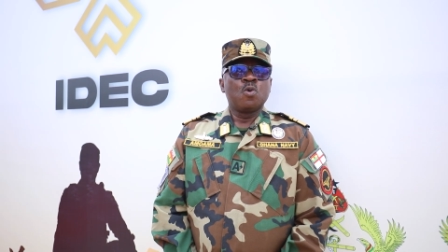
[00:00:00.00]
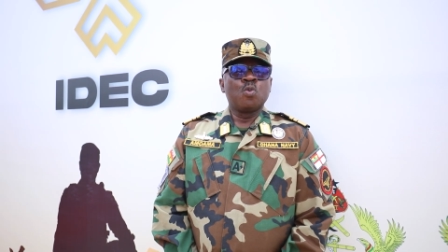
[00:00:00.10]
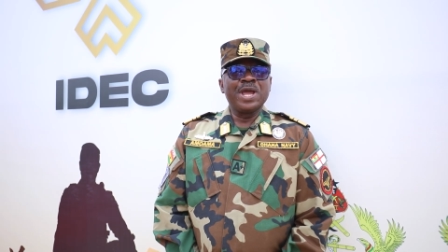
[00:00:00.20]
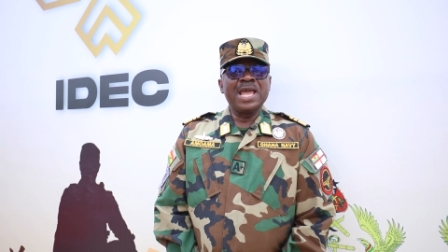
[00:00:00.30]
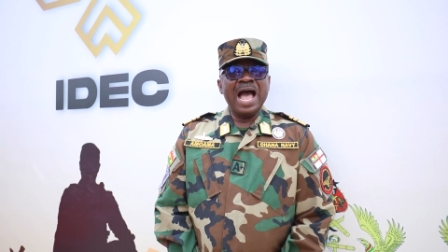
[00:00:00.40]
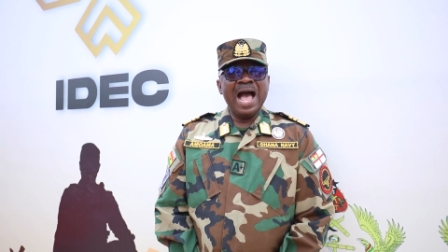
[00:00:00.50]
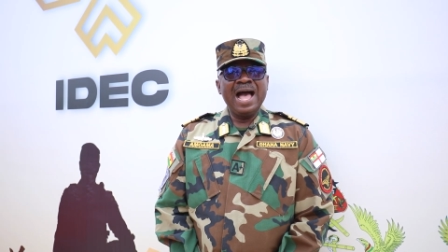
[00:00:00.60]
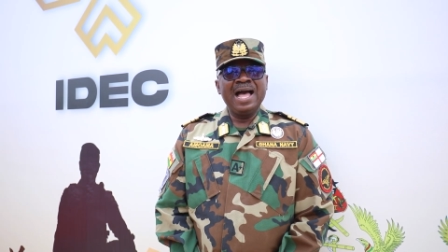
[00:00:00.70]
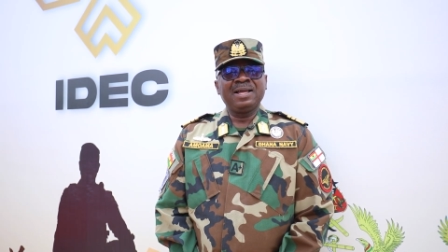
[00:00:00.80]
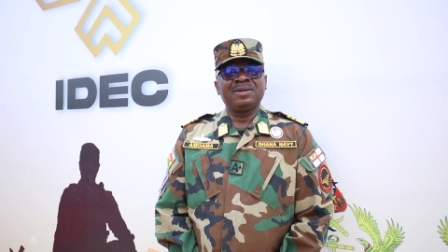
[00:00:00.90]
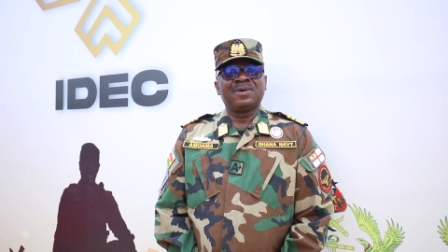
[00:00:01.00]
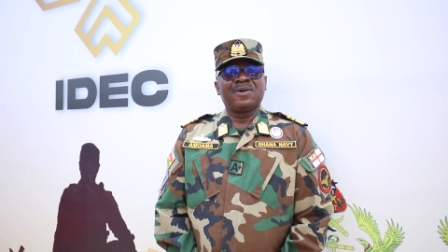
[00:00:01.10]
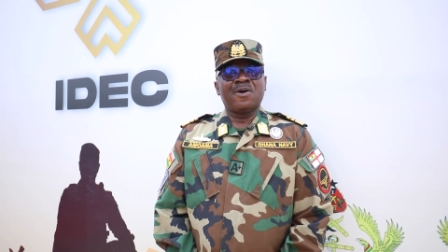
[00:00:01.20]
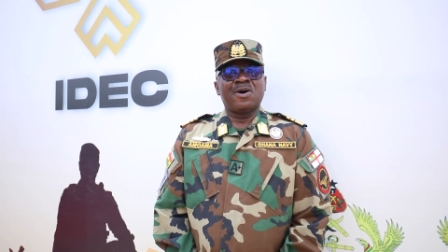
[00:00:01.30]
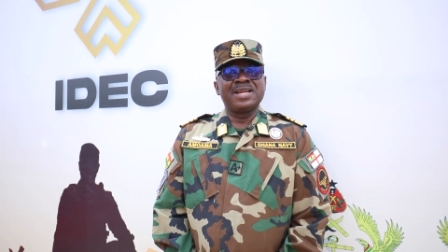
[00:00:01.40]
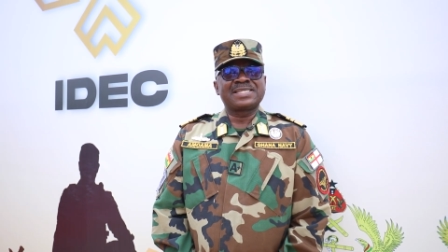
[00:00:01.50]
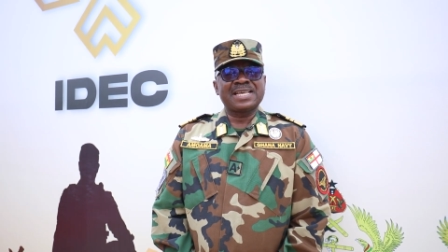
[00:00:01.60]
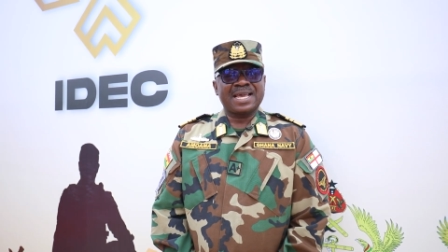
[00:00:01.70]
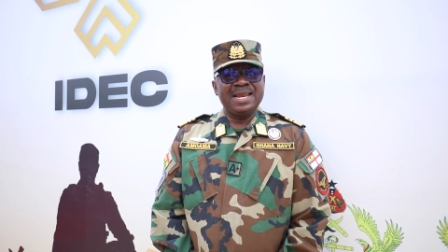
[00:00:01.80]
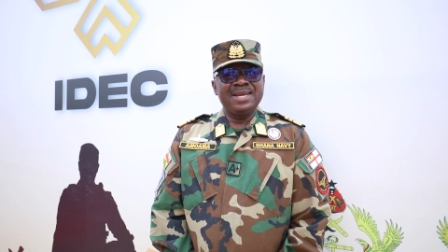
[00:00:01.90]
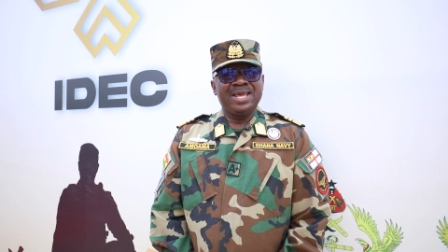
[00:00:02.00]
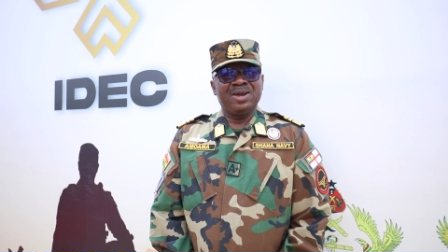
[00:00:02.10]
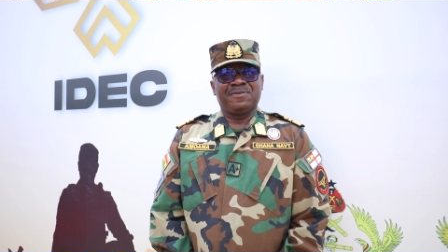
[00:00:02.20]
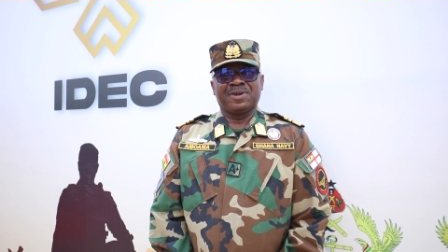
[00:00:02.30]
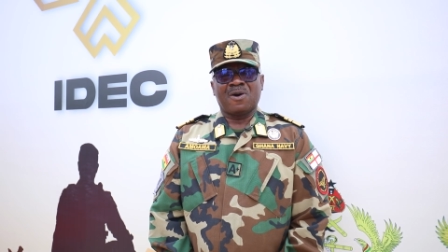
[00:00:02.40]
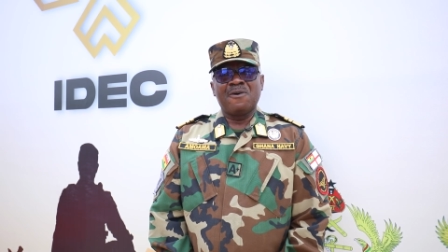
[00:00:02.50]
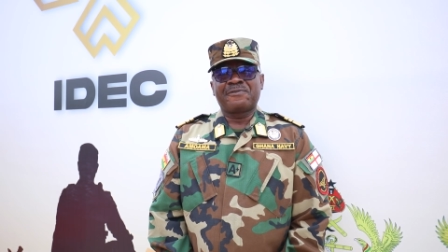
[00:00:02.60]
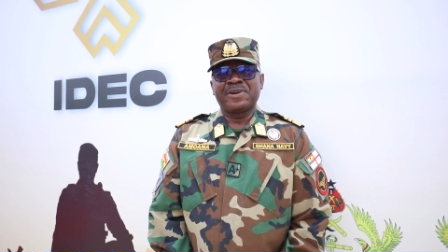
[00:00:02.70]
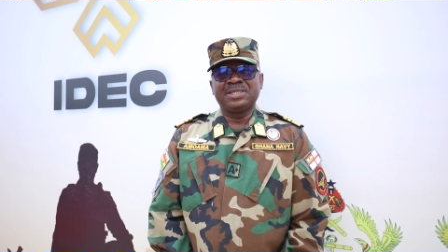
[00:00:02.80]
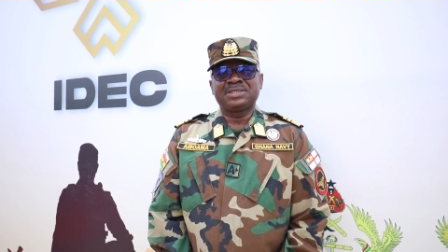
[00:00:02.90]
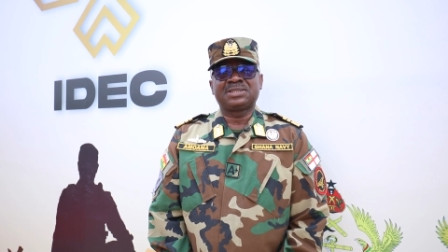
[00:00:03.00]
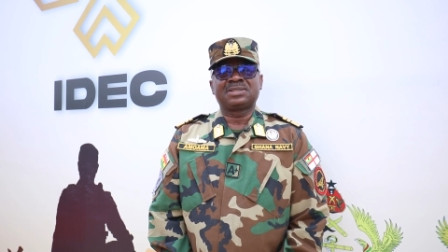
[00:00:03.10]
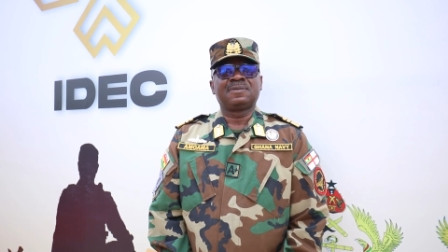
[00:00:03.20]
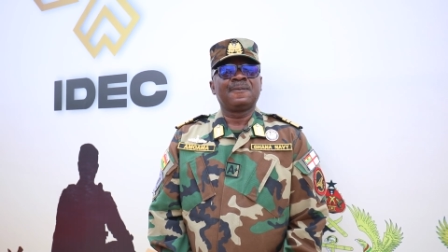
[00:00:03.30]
We are on the second day of the conference.